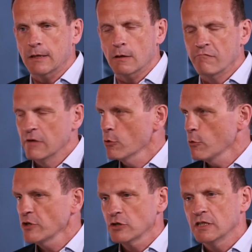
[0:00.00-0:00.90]
real
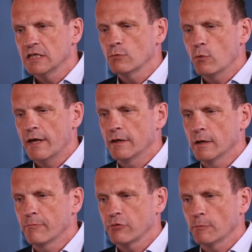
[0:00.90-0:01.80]
question is whether
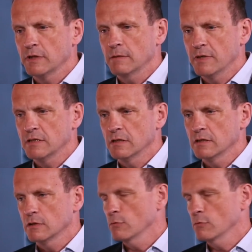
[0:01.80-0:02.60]
property businesses,